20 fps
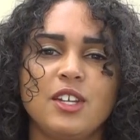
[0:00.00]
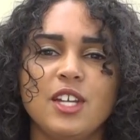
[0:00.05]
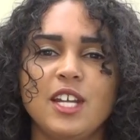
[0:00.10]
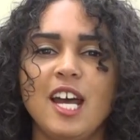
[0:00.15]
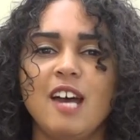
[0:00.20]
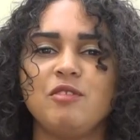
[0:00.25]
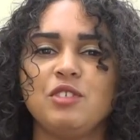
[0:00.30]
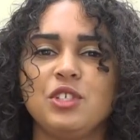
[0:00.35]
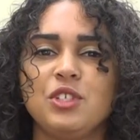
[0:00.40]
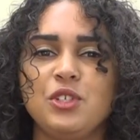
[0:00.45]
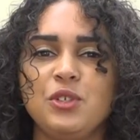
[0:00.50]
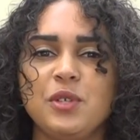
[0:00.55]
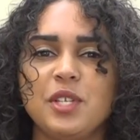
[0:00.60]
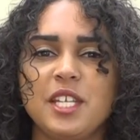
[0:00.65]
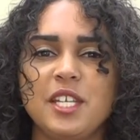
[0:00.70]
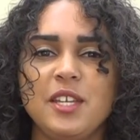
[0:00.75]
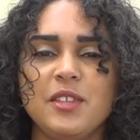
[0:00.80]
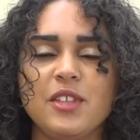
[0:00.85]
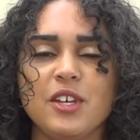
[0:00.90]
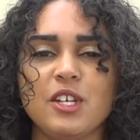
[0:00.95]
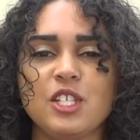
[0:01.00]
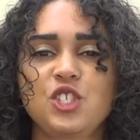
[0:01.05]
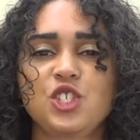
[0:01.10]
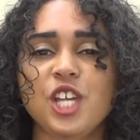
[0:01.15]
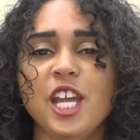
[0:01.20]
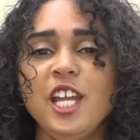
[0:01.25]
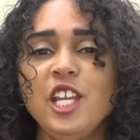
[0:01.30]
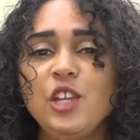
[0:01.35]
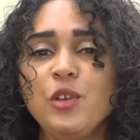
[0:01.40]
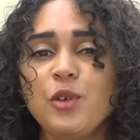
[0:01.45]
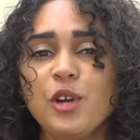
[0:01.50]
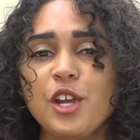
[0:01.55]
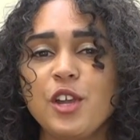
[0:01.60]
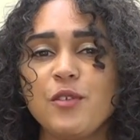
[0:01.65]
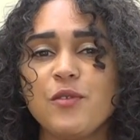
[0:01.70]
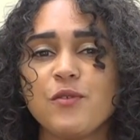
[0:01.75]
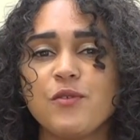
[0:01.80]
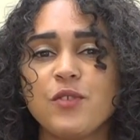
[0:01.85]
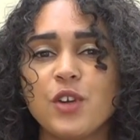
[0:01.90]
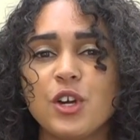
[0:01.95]
Good afternoon, Keitha.
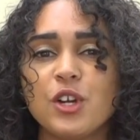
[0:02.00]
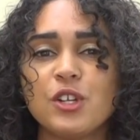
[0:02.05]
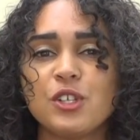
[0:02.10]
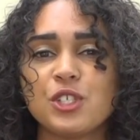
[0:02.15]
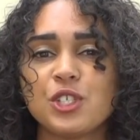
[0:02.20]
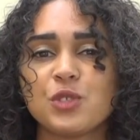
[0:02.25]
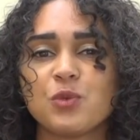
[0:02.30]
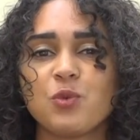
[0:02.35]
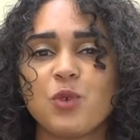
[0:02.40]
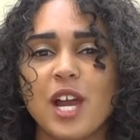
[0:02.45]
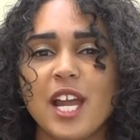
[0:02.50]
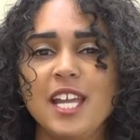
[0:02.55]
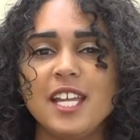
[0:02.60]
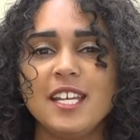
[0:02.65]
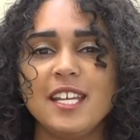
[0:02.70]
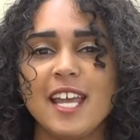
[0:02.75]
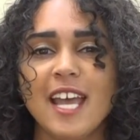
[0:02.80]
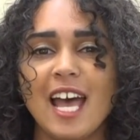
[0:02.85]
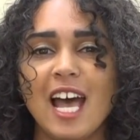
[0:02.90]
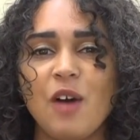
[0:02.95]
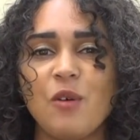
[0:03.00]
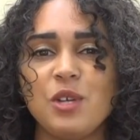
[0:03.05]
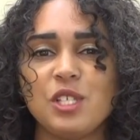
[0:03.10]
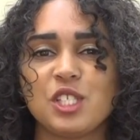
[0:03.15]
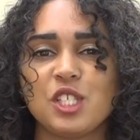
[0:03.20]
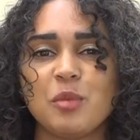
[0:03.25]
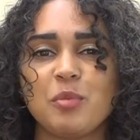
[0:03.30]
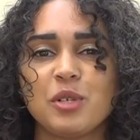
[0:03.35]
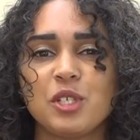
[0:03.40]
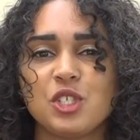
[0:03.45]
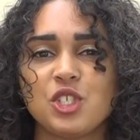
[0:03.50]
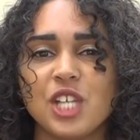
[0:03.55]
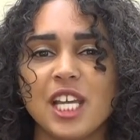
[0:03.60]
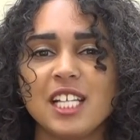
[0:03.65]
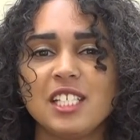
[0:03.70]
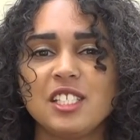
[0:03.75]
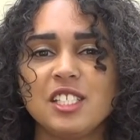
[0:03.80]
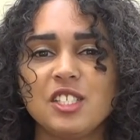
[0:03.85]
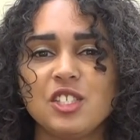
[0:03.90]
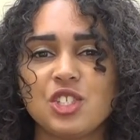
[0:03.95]
January 1st, right now, is the
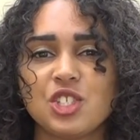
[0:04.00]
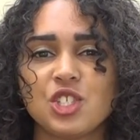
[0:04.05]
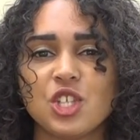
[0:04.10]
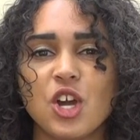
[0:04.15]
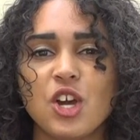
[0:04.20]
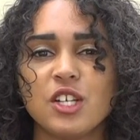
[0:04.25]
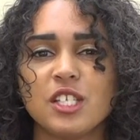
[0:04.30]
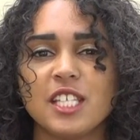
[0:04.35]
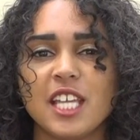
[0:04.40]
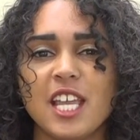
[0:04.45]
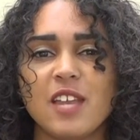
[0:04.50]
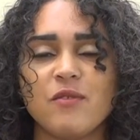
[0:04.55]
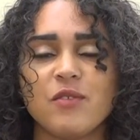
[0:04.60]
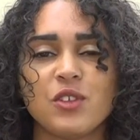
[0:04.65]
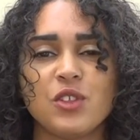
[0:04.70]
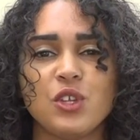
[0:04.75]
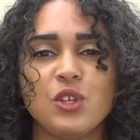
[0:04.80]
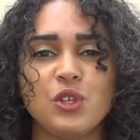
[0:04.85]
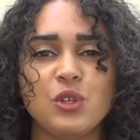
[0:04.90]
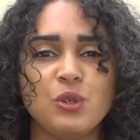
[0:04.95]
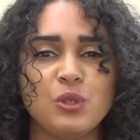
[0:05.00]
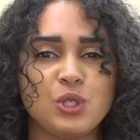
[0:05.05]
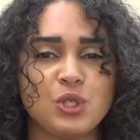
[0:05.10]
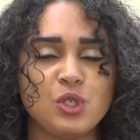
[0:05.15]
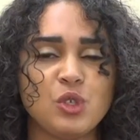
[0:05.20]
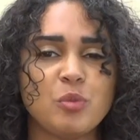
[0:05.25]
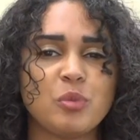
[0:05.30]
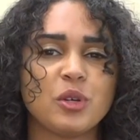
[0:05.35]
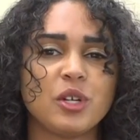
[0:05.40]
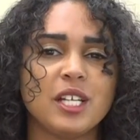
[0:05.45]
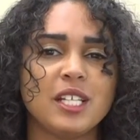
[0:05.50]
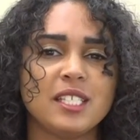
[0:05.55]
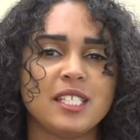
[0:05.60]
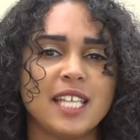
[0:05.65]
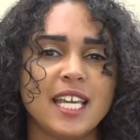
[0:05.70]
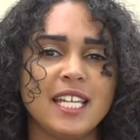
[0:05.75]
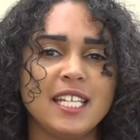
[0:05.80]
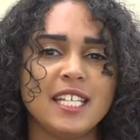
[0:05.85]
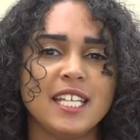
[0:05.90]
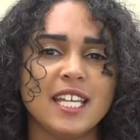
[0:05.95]
projected start date for the new
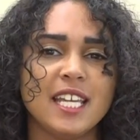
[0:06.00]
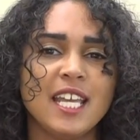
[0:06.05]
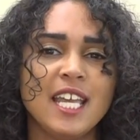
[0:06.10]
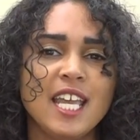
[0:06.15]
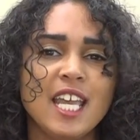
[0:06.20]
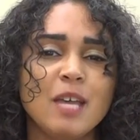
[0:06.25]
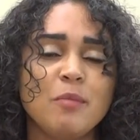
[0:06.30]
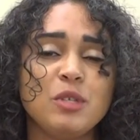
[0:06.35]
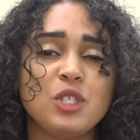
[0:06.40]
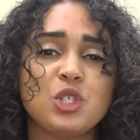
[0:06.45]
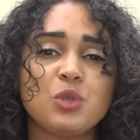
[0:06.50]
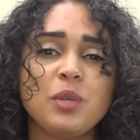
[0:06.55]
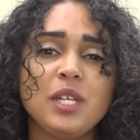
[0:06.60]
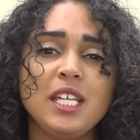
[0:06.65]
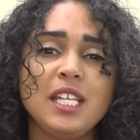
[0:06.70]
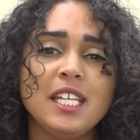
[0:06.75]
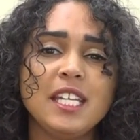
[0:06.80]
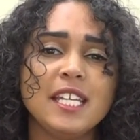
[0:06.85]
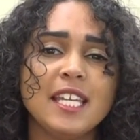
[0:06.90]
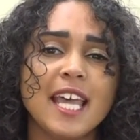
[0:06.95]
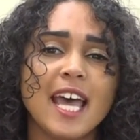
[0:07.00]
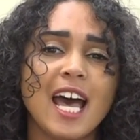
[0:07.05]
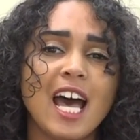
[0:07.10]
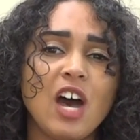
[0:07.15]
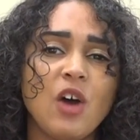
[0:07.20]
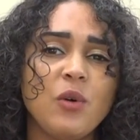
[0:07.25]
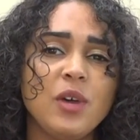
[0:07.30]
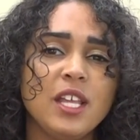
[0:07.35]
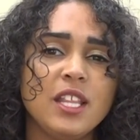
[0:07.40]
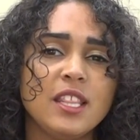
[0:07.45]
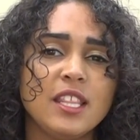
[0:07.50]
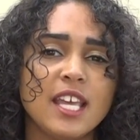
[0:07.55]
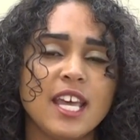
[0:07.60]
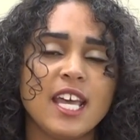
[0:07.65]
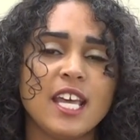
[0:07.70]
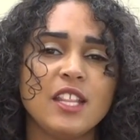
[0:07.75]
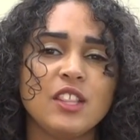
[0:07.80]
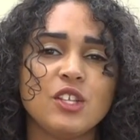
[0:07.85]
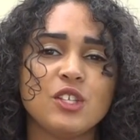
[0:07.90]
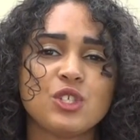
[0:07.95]
superintendent. And between now and
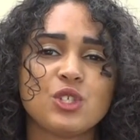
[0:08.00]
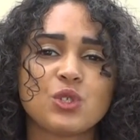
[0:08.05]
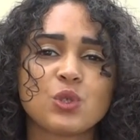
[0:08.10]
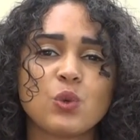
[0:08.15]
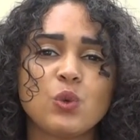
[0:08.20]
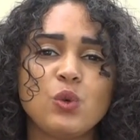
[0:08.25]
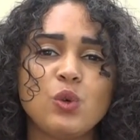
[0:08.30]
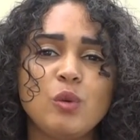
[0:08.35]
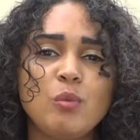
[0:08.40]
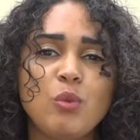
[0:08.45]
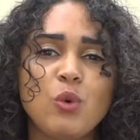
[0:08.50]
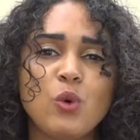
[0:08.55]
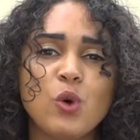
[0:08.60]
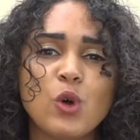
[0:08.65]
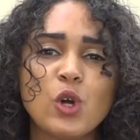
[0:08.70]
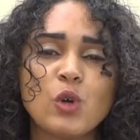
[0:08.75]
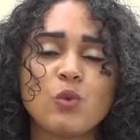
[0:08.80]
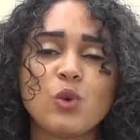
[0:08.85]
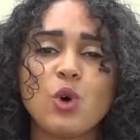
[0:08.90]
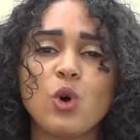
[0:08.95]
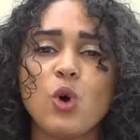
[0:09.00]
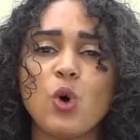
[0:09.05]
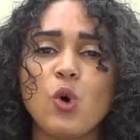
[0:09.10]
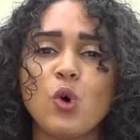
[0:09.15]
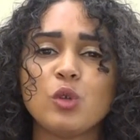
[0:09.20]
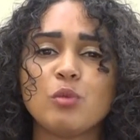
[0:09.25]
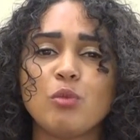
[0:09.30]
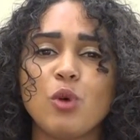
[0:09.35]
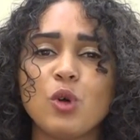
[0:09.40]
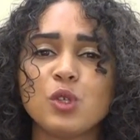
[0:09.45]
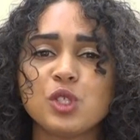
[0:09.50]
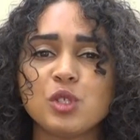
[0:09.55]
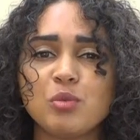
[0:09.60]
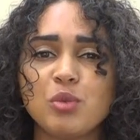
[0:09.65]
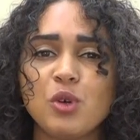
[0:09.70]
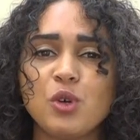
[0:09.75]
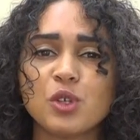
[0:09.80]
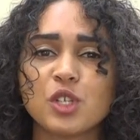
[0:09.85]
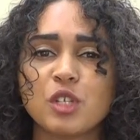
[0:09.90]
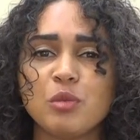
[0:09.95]
then, the school board will hold
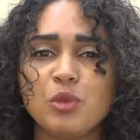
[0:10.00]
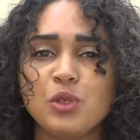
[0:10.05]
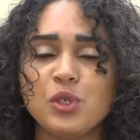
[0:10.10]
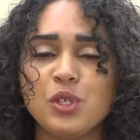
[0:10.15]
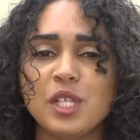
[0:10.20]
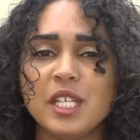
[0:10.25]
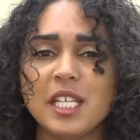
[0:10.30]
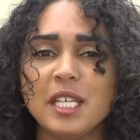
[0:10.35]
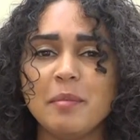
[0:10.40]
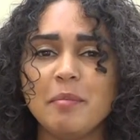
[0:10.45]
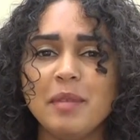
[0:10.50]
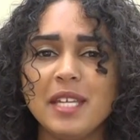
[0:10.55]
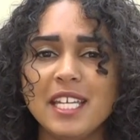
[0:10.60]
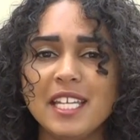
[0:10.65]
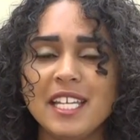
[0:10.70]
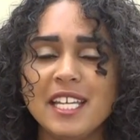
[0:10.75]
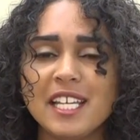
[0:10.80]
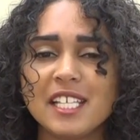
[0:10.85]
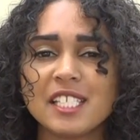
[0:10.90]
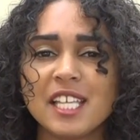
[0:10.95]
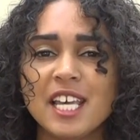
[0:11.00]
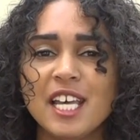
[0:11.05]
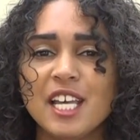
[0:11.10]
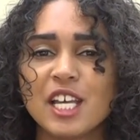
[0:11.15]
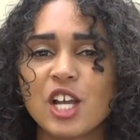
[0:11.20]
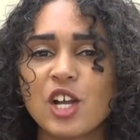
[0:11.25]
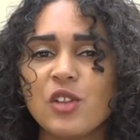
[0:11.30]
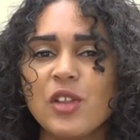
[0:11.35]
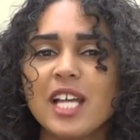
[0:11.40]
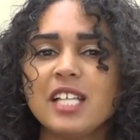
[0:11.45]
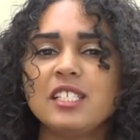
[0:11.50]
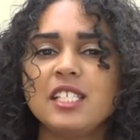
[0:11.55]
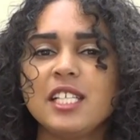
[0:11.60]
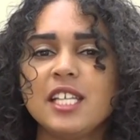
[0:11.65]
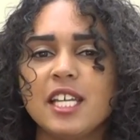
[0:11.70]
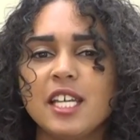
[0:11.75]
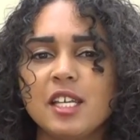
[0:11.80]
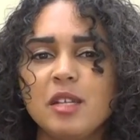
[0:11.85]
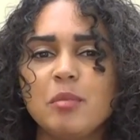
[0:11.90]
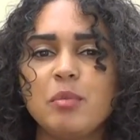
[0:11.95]
multiple community meetings,
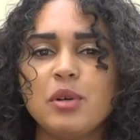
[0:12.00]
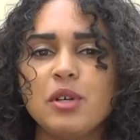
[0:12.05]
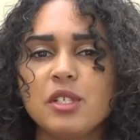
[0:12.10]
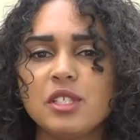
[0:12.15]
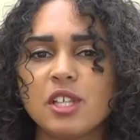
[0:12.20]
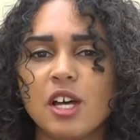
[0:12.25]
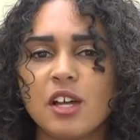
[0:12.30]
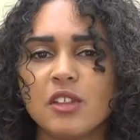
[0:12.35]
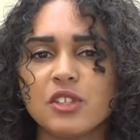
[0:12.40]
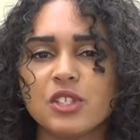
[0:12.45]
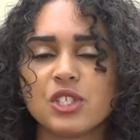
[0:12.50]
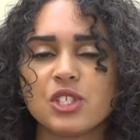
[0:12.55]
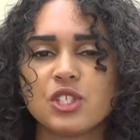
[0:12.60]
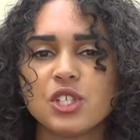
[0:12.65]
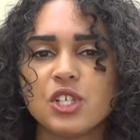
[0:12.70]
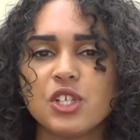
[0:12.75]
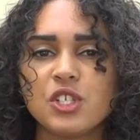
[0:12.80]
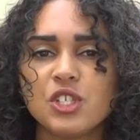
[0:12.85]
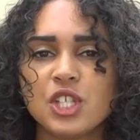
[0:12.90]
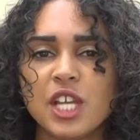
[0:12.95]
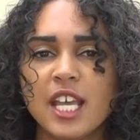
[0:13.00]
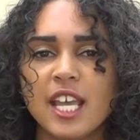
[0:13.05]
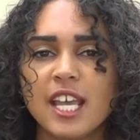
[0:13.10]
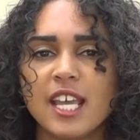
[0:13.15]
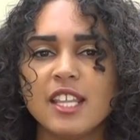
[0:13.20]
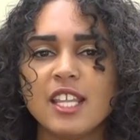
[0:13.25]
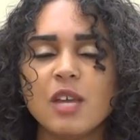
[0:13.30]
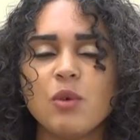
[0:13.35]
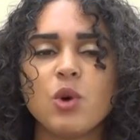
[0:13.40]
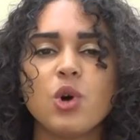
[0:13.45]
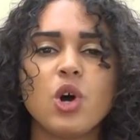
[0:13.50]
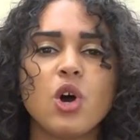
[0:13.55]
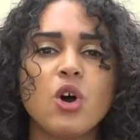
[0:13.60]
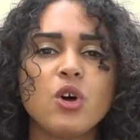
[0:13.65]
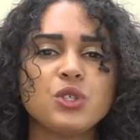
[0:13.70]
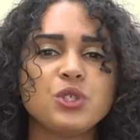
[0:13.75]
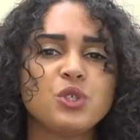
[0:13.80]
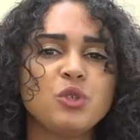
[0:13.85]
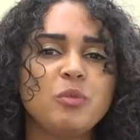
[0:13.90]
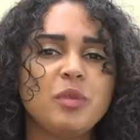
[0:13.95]
collecting input on the search, and they will
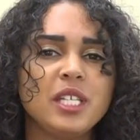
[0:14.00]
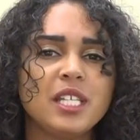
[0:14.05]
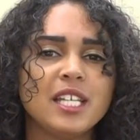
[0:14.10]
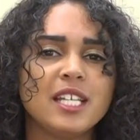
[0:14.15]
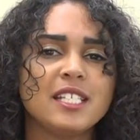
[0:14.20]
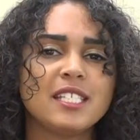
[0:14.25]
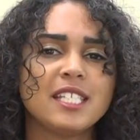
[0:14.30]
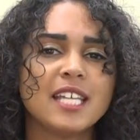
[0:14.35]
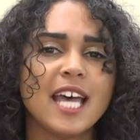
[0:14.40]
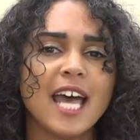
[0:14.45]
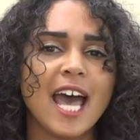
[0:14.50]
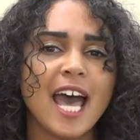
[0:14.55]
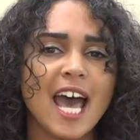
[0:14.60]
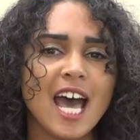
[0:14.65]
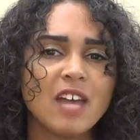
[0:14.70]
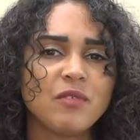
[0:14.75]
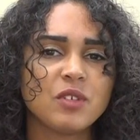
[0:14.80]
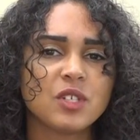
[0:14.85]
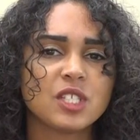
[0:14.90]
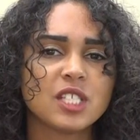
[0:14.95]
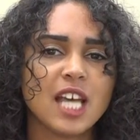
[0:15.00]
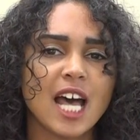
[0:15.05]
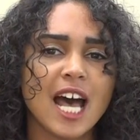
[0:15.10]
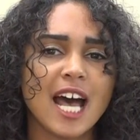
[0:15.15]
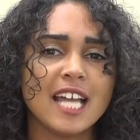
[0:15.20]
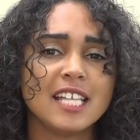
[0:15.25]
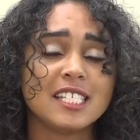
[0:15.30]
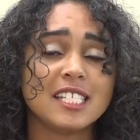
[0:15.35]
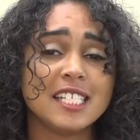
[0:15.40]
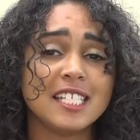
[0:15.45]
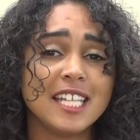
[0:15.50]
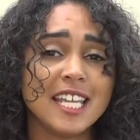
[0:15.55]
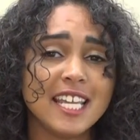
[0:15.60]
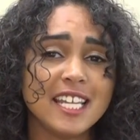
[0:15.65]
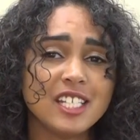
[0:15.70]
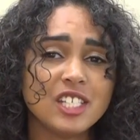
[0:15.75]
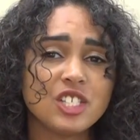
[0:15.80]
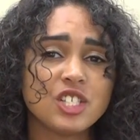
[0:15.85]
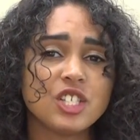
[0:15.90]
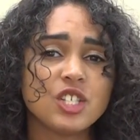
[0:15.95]
also begin to advertise
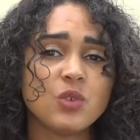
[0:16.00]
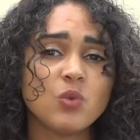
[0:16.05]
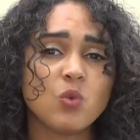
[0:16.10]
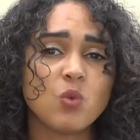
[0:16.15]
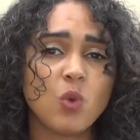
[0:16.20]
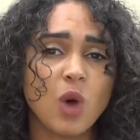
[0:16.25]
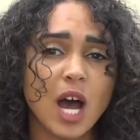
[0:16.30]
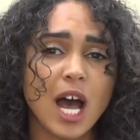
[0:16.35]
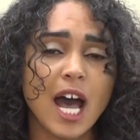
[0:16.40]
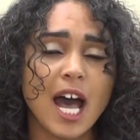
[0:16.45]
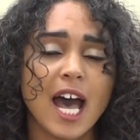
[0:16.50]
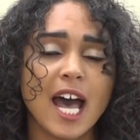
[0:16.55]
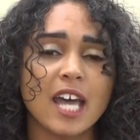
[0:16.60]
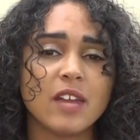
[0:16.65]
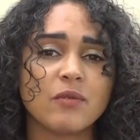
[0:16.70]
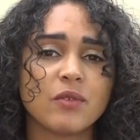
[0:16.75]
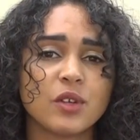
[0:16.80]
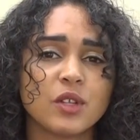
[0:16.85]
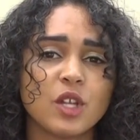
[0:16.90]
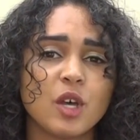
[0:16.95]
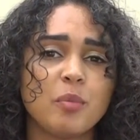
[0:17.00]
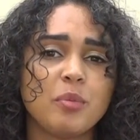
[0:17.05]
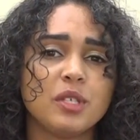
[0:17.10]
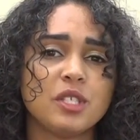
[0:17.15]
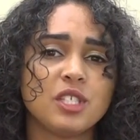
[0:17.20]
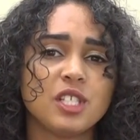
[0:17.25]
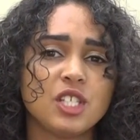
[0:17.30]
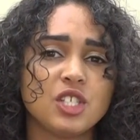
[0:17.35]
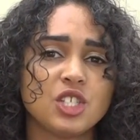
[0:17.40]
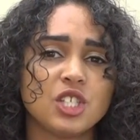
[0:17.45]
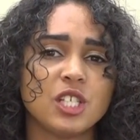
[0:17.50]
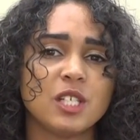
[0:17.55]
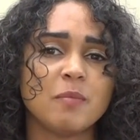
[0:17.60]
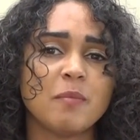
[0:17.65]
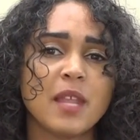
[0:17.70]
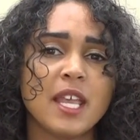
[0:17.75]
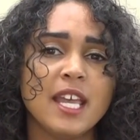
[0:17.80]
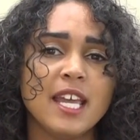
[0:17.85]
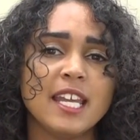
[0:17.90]
nationwide for the position.